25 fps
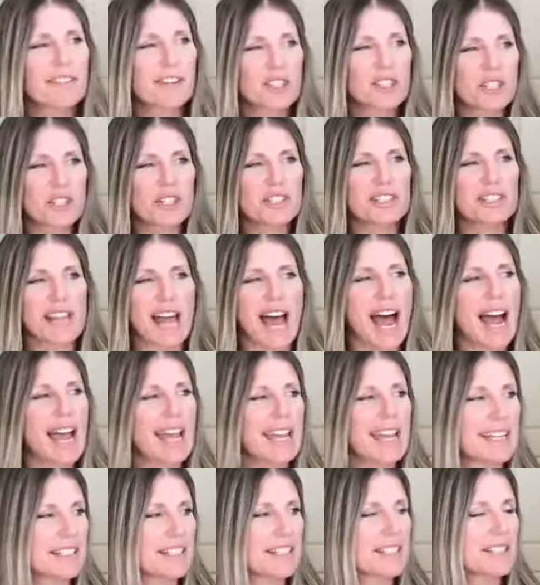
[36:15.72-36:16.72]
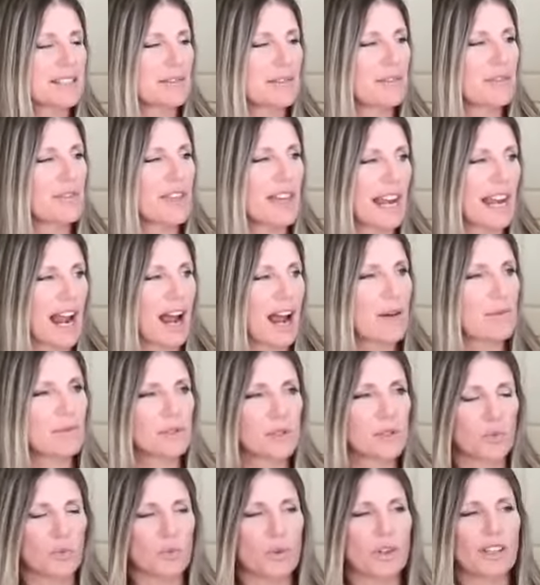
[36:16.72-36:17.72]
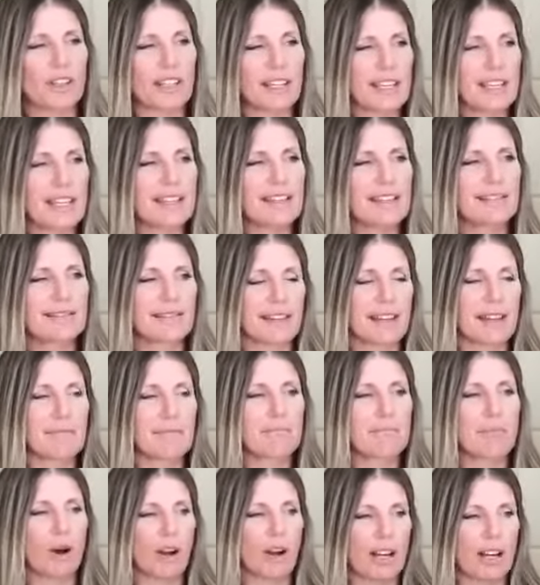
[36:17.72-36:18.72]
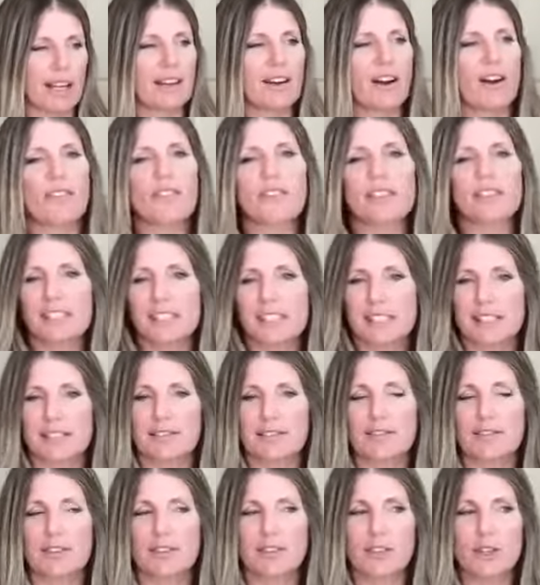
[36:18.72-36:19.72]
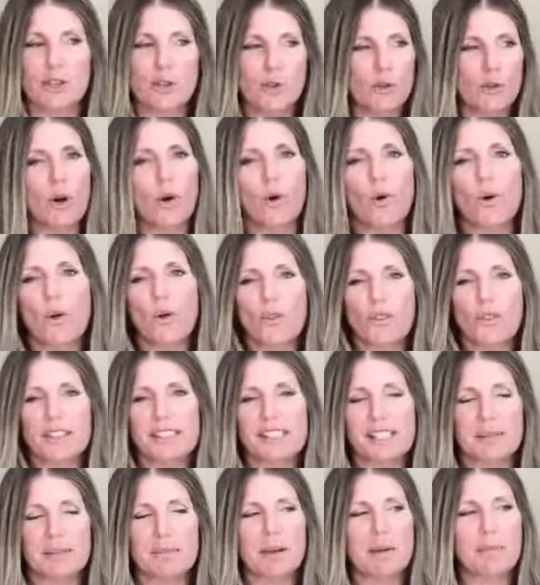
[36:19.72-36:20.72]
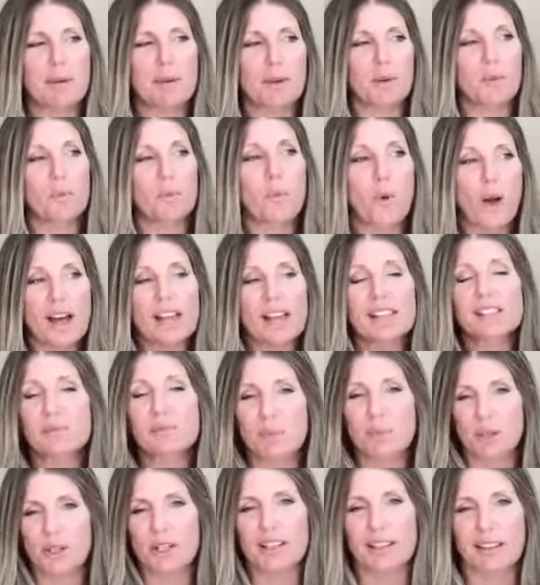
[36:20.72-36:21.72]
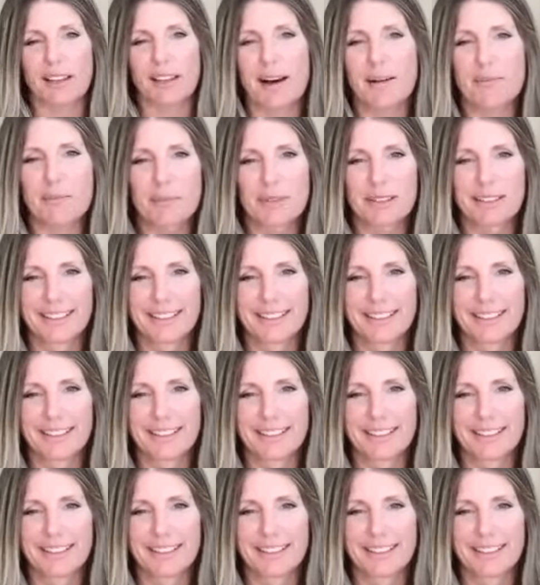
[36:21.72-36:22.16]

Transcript: first night that I was really embarking on this new goal, this commitment was book club.